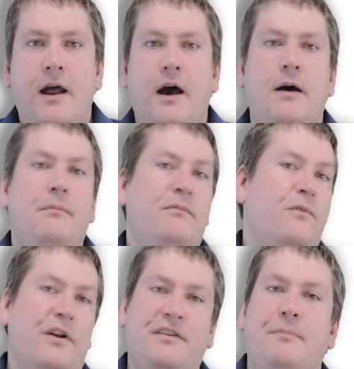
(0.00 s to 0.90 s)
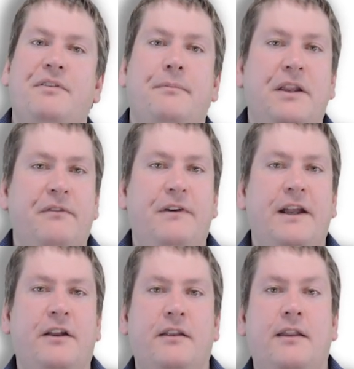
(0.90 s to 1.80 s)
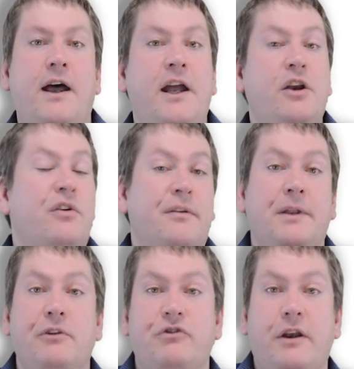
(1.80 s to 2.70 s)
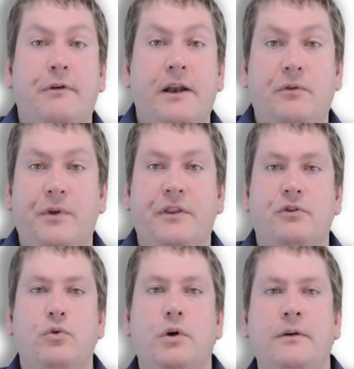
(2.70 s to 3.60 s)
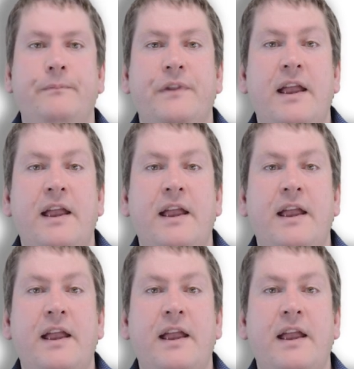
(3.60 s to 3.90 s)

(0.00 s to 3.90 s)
For example, something you find online or something you generated with the tool,